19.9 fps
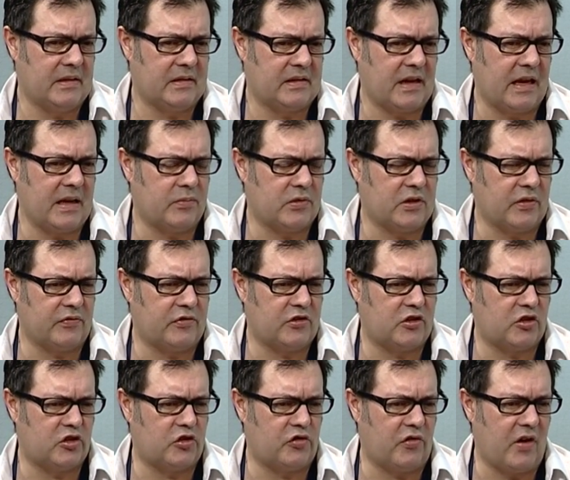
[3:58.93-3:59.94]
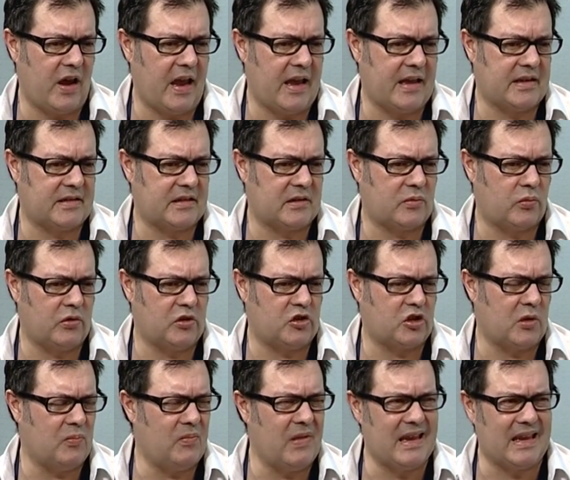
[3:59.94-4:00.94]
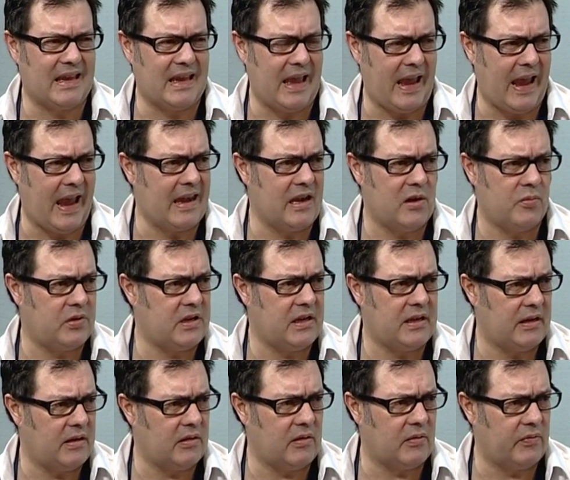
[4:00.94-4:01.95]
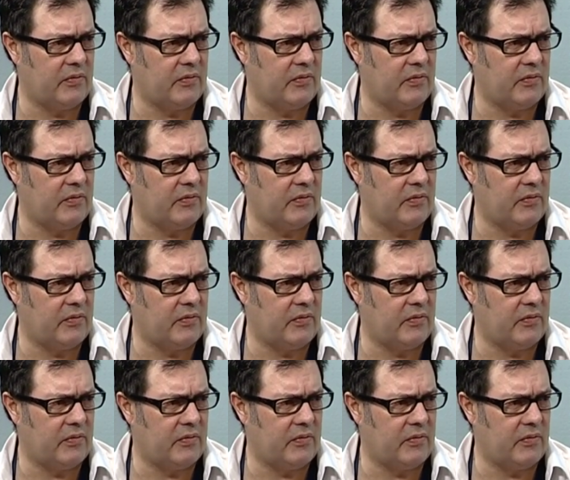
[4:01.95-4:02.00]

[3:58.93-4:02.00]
types of stress which can make anybody hear